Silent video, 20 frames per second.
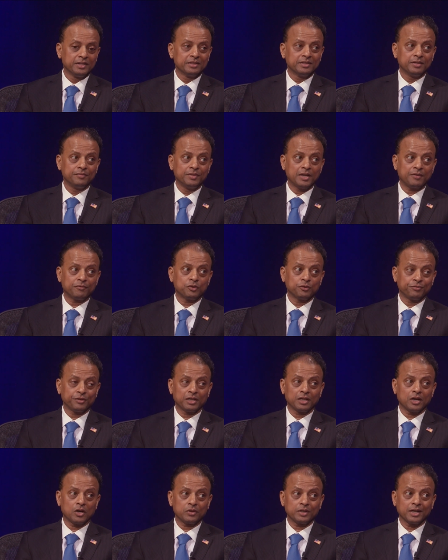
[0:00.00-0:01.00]
then we have to
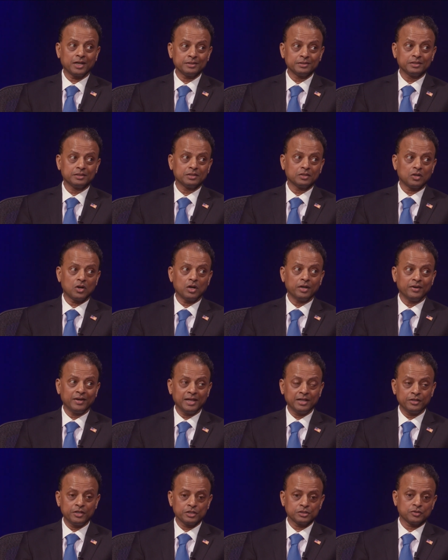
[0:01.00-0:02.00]
figure out other
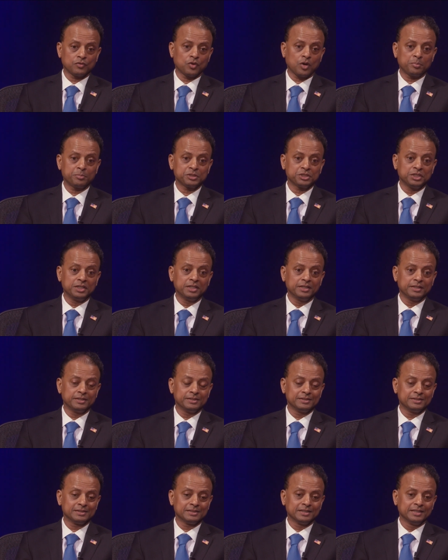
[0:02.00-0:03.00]
areas of
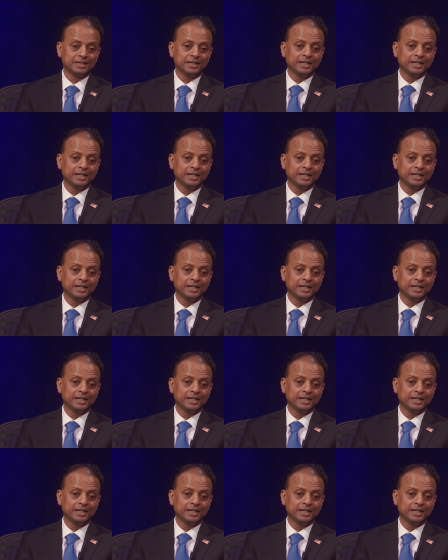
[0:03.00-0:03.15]
opportunities.